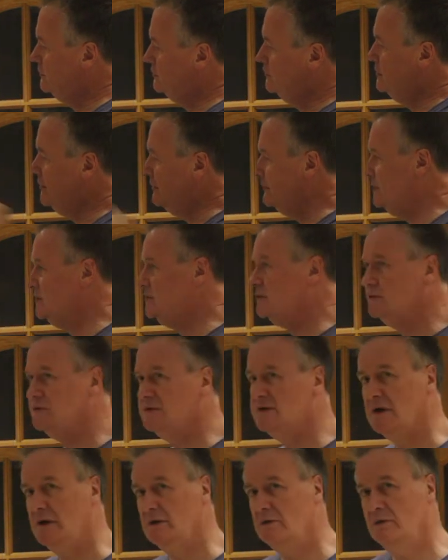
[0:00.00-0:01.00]
there is
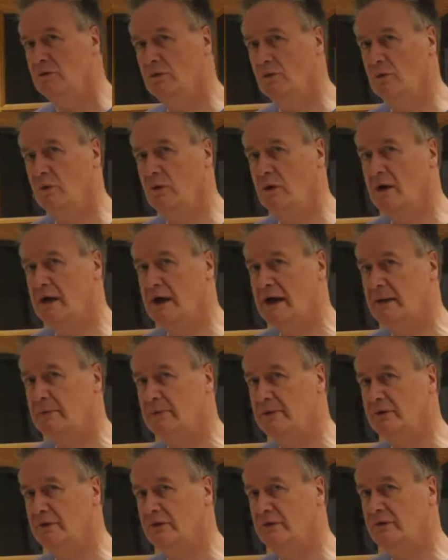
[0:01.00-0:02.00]
also what
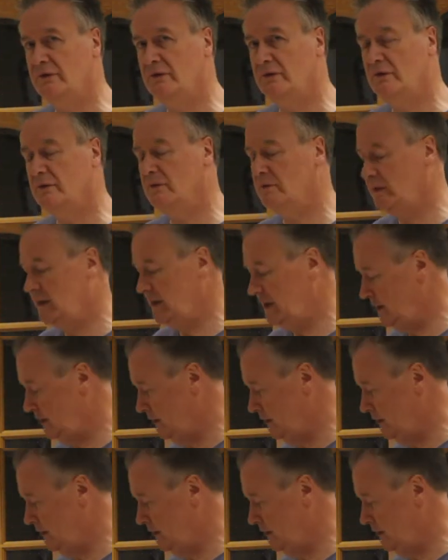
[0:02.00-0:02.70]
happens when